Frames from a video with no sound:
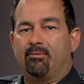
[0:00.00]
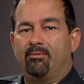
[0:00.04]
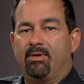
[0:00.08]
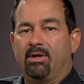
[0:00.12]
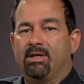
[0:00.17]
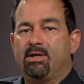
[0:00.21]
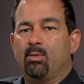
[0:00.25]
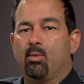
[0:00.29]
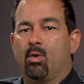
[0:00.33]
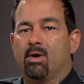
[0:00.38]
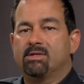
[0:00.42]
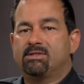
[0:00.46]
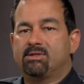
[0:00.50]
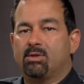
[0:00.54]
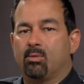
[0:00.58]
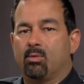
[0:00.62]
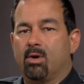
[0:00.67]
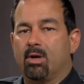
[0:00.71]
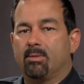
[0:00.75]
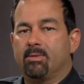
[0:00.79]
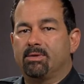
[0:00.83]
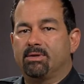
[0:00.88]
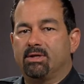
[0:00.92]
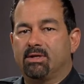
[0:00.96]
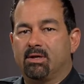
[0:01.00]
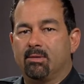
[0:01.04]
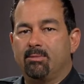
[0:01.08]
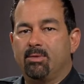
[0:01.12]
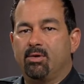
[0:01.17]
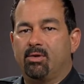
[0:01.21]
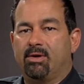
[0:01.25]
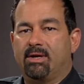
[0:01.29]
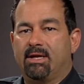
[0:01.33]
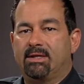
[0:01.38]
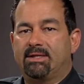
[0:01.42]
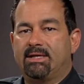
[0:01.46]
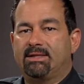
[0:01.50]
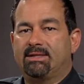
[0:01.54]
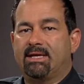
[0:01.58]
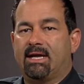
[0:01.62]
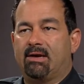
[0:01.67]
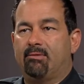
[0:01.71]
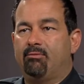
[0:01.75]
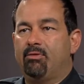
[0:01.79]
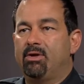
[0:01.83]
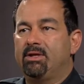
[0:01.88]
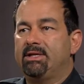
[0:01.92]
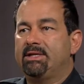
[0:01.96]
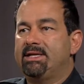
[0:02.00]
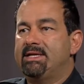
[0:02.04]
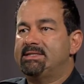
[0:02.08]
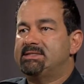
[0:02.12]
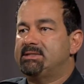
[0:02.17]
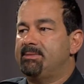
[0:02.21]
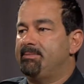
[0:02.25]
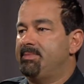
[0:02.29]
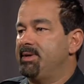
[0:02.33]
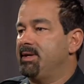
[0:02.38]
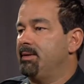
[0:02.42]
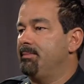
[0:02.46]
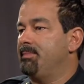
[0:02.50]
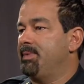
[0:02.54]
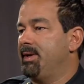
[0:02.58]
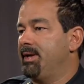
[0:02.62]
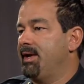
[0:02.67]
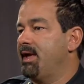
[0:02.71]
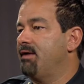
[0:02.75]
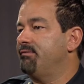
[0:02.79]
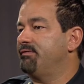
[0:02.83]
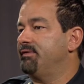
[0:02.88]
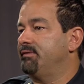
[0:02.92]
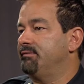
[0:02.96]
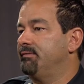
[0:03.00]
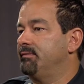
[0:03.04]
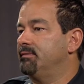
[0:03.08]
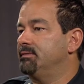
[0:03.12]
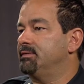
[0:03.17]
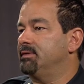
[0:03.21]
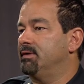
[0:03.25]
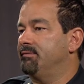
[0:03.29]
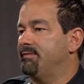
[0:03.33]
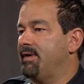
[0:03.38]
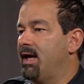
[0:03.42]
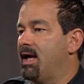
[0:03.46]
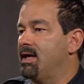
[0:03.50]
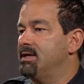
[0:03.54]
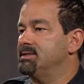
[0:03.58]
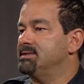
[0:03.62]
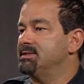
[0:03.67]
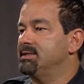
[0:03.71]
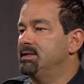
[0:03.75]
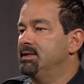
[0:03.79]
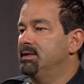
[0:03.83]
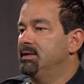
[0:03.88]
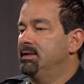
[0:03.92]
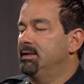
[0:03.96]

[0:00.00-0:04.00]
really wants to work with the community. I think that really needs to be a big effort of ours.